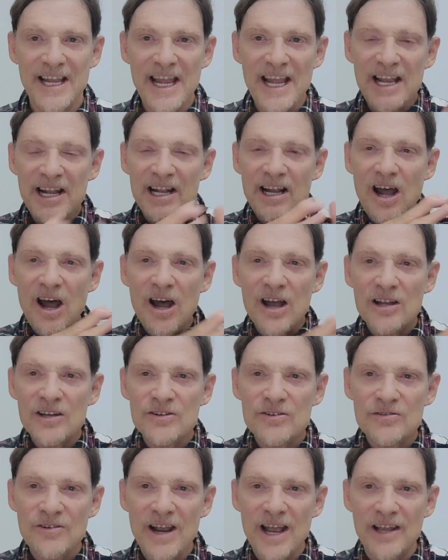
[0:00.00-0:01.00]
In
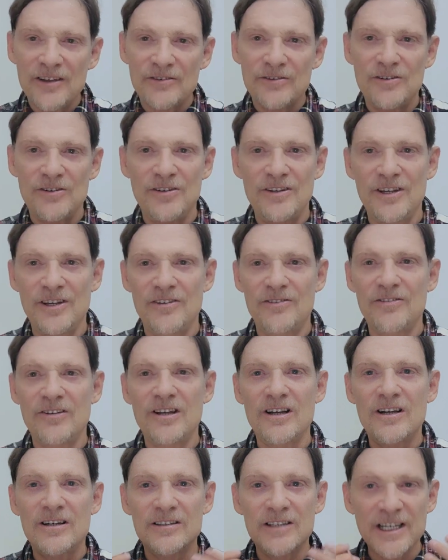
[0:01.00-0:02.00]
contrast to
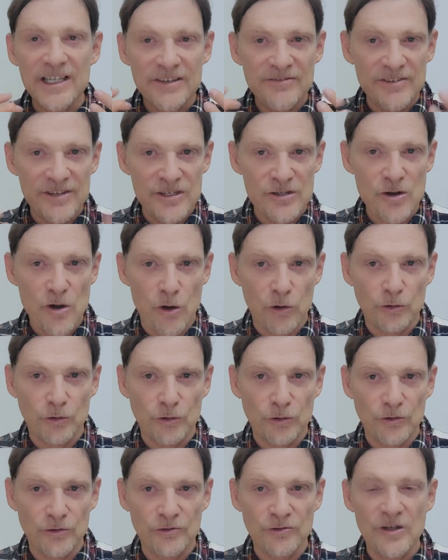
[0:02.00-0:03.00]
these collectivist
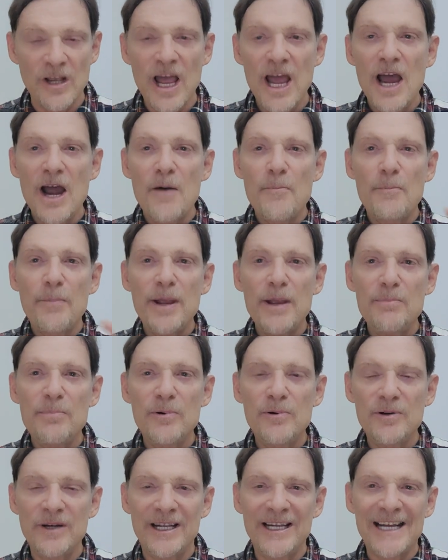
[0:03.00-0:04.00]
cultures,
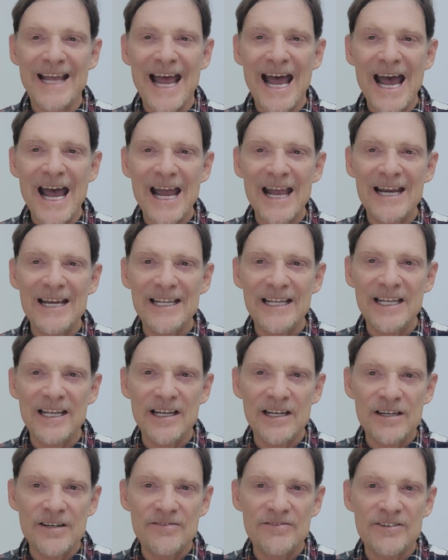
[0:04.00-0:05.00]
people in
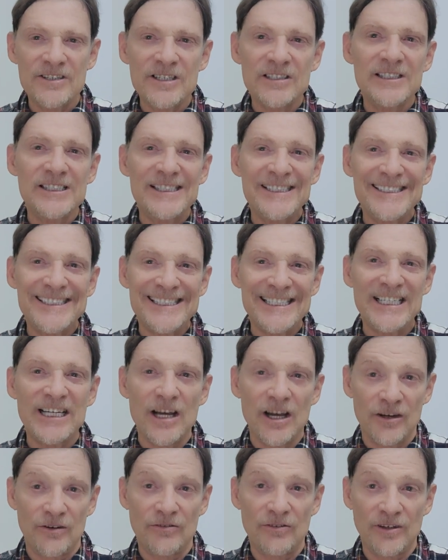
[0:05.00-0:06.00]
highly individualistic
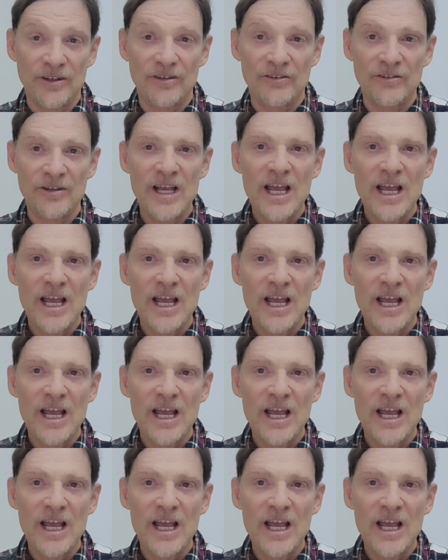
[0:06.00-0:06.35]
countries,